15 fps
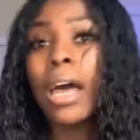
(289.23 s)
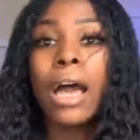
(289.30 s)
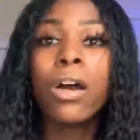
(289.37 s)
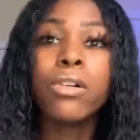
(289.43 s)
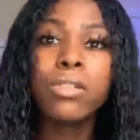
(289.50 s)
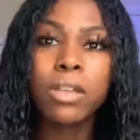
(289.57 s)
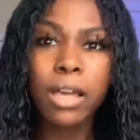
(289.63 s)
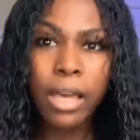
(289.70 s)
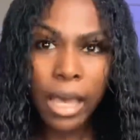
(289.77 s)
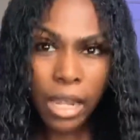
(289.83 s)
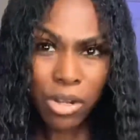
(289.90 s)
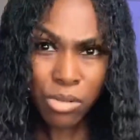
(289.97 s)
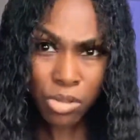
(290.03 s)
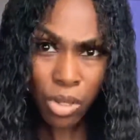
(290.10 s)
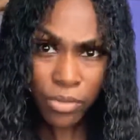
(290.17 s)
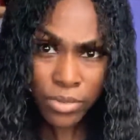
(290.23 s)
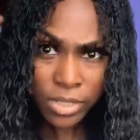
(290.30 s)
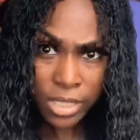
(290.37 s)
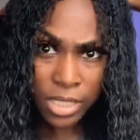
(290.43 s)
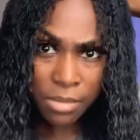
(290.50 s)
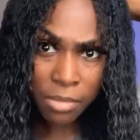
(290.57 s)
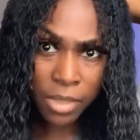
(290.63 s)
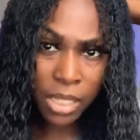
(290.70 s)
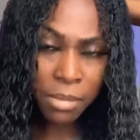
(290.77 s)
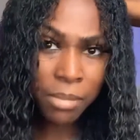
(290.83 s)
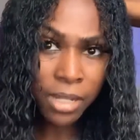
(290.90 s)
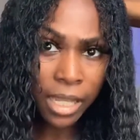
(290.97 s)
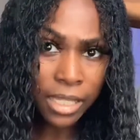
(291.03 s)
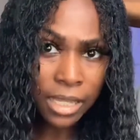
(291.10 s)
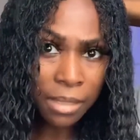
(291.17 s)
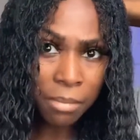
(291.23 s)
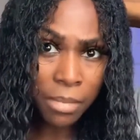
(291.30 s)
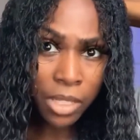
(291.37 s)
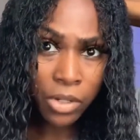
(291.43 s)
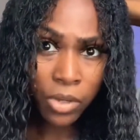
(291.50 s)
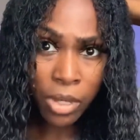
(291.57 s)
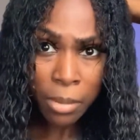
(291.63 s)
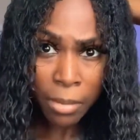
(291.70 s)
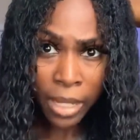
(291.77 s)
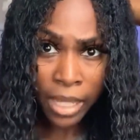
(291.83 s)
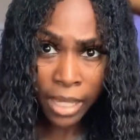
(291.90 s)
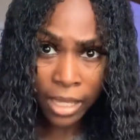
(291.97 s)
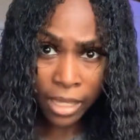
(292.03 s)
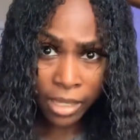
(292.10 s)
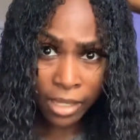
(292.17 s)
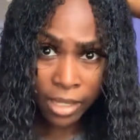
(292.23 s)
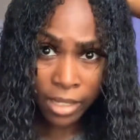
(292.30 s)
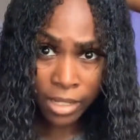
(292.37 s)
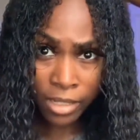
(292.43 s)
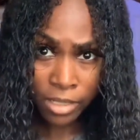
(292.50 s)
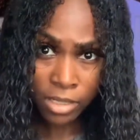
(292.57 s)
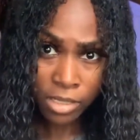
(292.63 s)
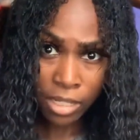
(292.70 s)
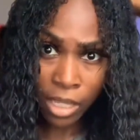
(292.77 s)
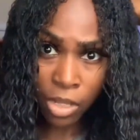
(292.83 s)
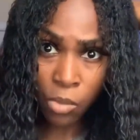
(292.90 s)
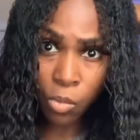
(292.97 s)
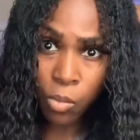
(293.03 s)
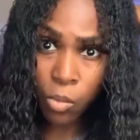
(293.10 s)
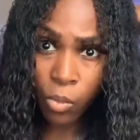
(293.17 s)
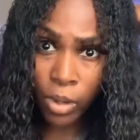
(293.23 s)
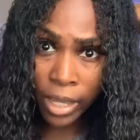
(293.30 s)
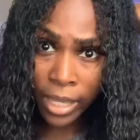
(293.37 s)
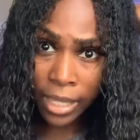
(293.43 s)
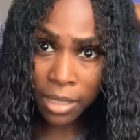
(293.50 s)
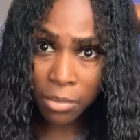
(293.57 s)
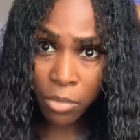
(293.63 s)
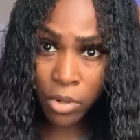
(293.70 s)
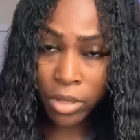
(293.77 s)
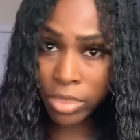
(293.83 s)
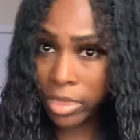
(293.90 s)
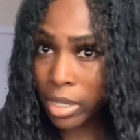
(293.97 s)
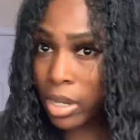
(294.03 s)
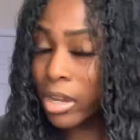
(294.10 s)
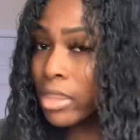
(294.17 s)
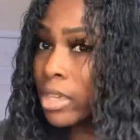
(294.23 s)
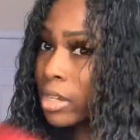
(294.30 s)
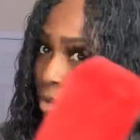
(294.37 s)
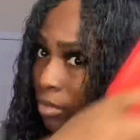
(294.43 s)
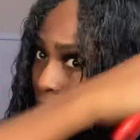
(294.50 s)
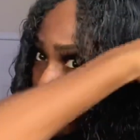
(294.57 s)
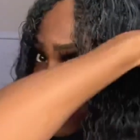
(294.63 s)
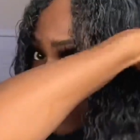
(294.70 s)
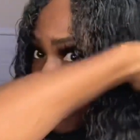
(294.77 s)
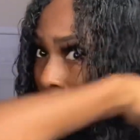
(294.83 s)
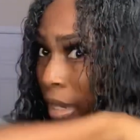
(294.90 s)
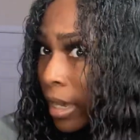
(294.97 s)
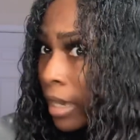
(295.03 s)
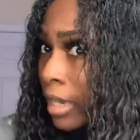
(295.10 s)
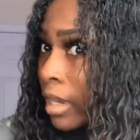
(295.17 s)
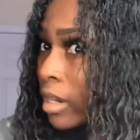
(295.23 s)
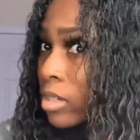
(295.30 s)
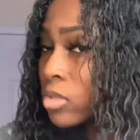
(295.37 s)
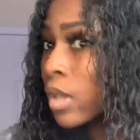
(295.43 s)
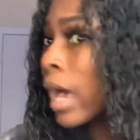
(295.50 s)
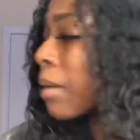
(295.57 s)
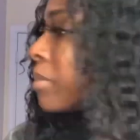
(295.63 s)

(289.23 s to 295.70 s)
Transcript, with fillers: I don't, I don't know if it's just me, but like the middle of my head is like way more thicker than the rest of my hair. So